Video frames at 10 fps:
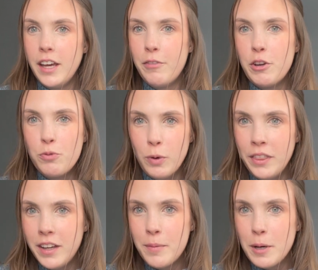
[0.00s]
If there's one
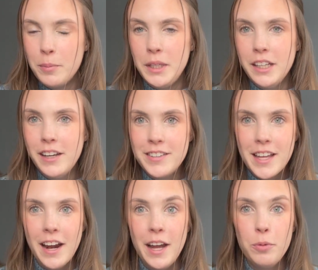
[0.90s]
thing about me, it's
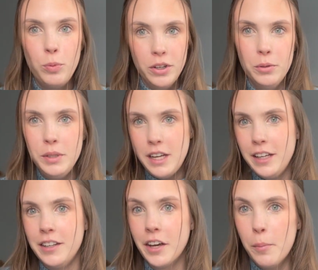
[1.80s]
that I will be
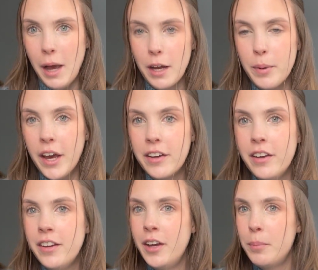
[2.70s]
taking a backpack.
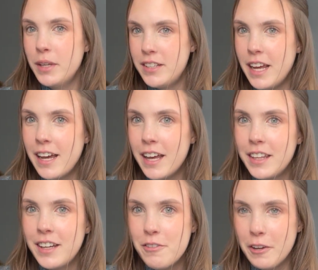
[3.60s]
But today I
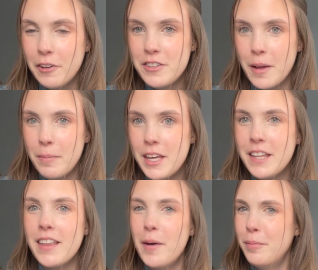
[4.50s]
think I found
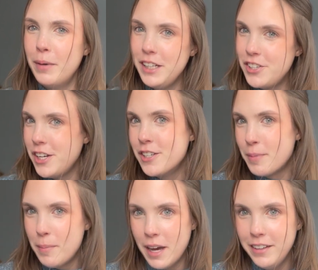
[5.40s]
something that might change
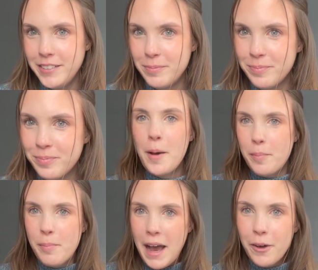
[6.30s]
my mind.
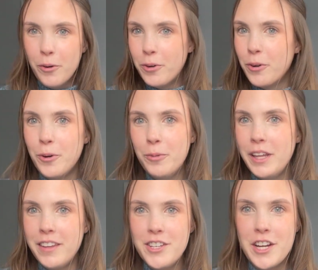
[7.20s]
My whole goal
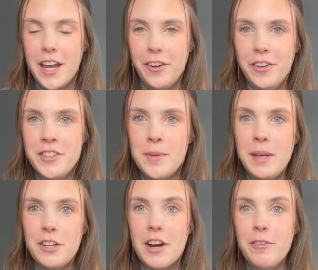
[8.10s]
with this channel is to
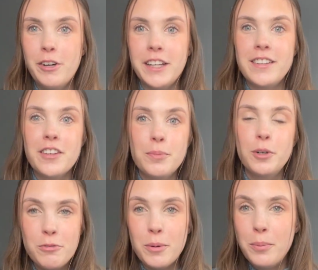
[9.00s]
make travel
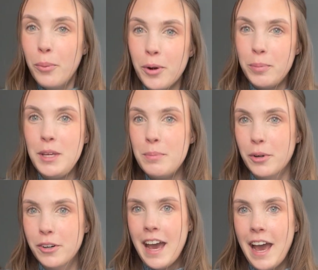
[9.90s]
accessible for more
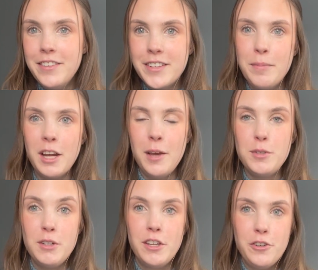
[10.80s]
people. And sometimes
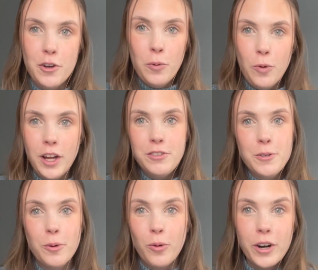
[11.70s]
you either don't want
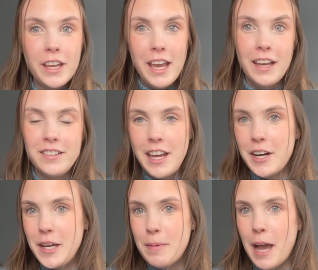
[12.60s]
to or can't
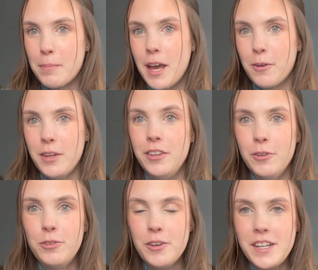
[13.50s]
carry a backpack with you.
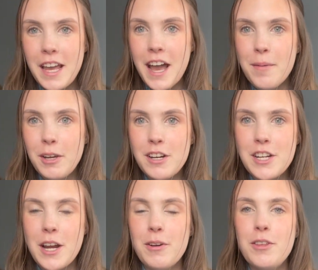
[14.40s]
So today I'm here to
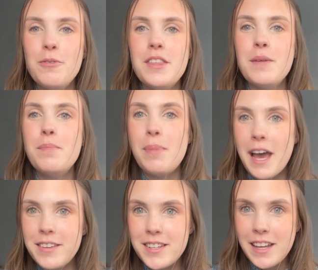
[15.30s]
share with you the
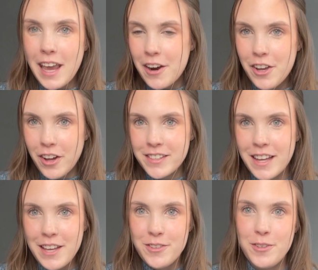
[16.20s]
best carry-on
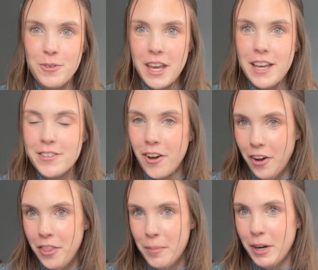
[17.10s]
size suitcase
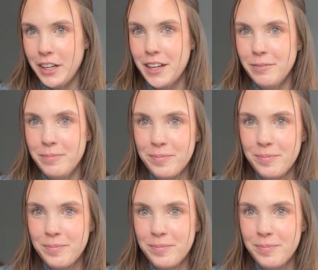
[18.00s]
on the market.